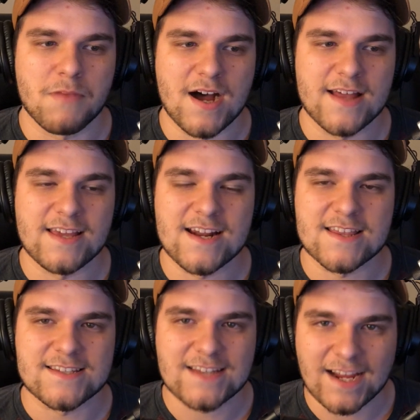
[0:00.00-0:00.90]
By the end of
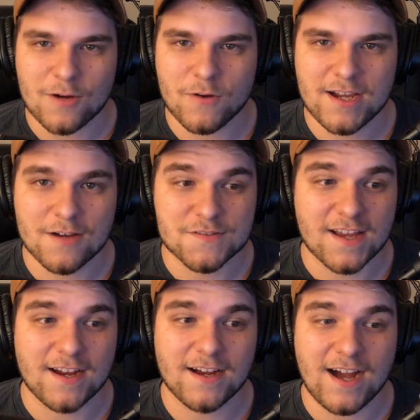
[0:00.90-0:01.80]
the second week, I was
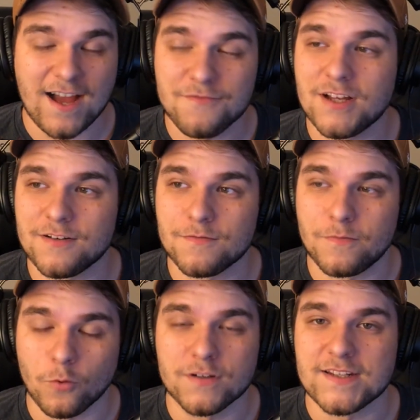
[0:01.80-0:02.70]
like, I've done
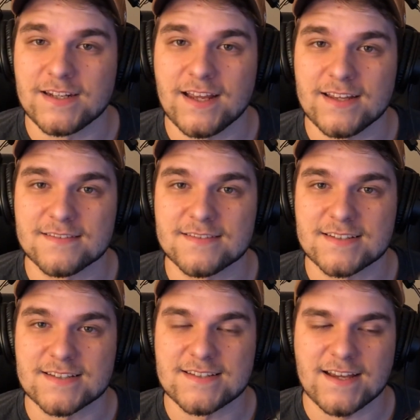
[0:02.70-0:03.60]
14 days. This
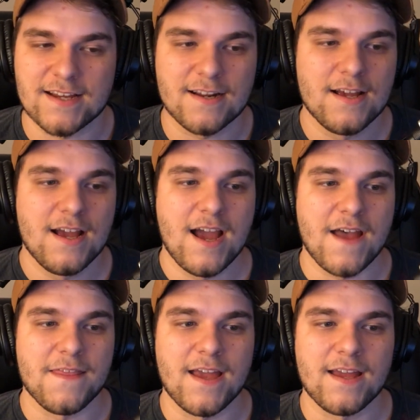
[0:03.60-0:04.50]
is insane.
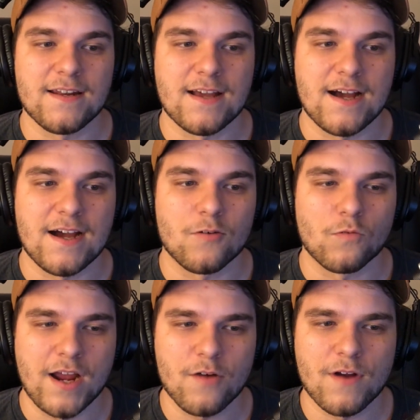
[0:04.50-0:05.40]
And then
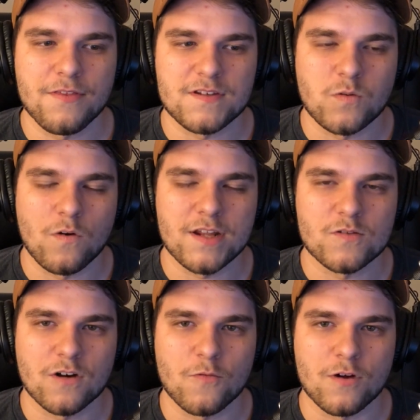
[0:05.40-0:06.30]
right around the
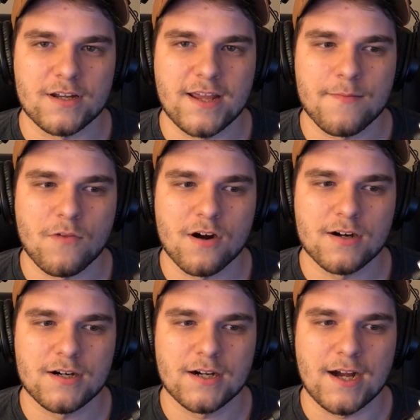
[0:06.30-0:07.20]
20-21 day
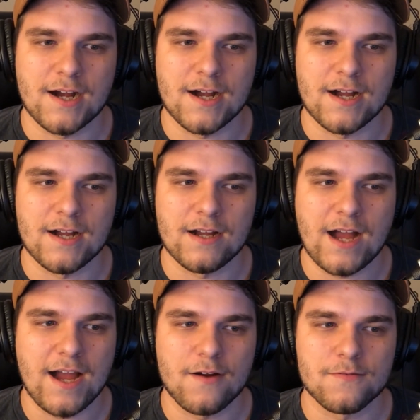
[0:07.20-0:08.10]
mark,
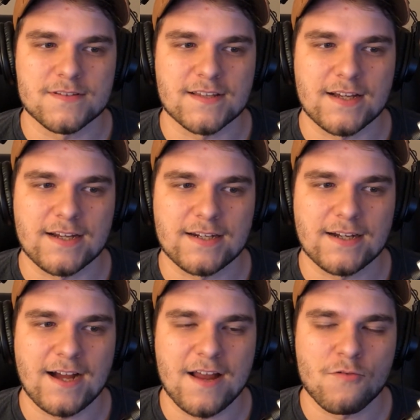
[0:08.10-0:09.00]
I was like,
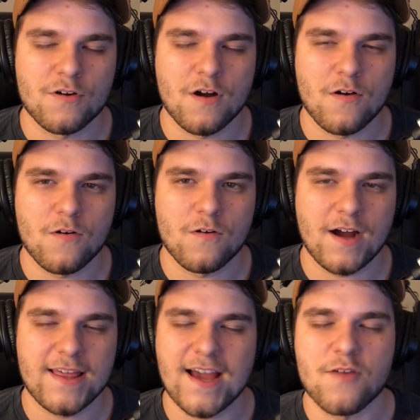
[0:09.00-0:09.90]
I don't know.
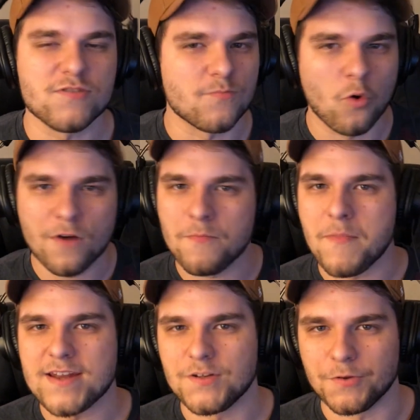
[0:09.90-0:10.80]
It was more of a
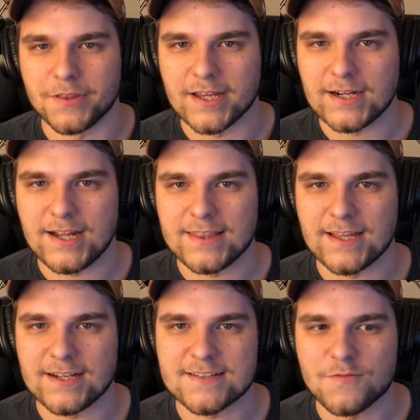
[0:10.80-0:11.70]
mental thing, I
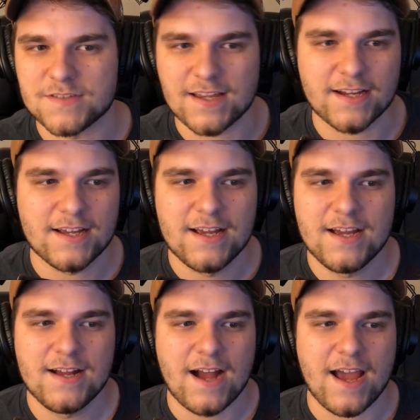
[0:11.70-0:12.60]
think, because I was like,
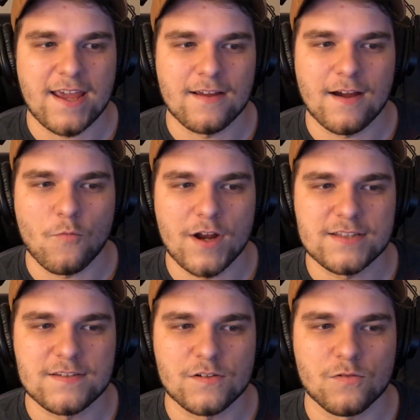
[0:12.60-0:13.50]
I
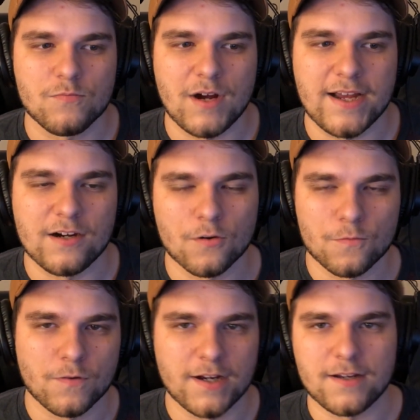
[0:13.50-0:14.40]
went to my
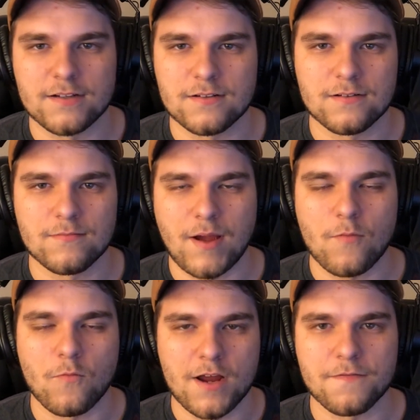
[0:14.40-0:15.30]
girlfriend, my
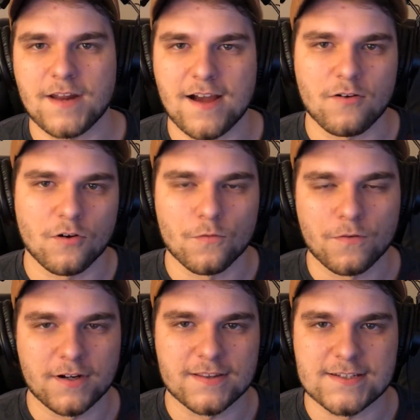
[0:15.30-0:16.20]
wife now,
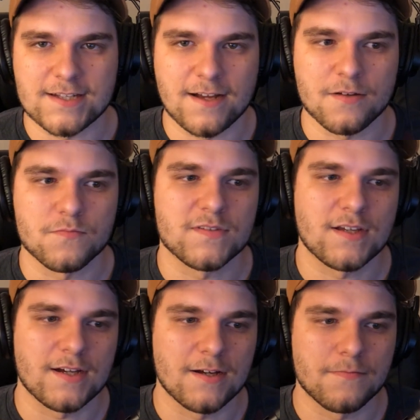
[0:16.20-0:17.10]
girlfriend at the time's
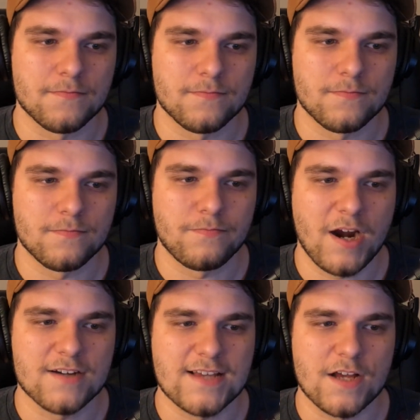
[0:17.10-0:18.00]

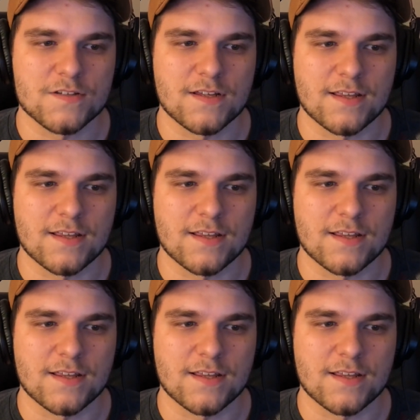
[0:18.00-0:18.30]
parents' house.